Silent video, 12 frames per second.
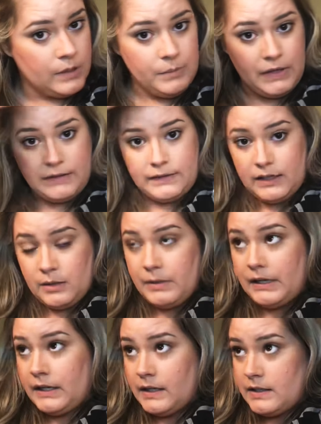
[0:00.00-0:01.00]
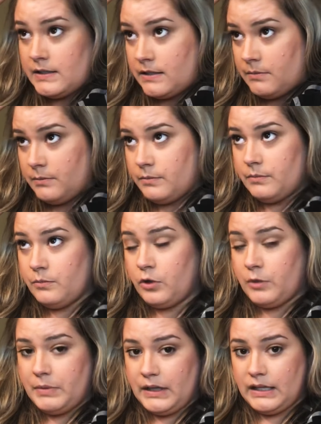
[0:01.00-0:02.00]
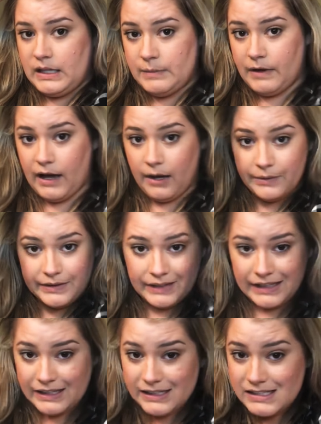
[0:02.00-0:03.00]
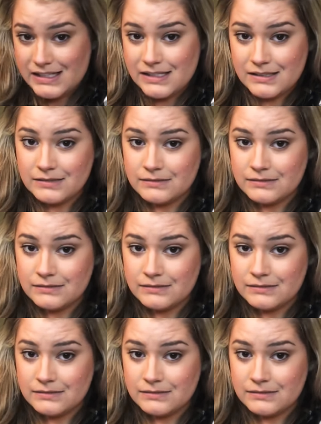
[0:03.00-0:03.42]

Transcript: Mainly because I'm more picky about how it lays.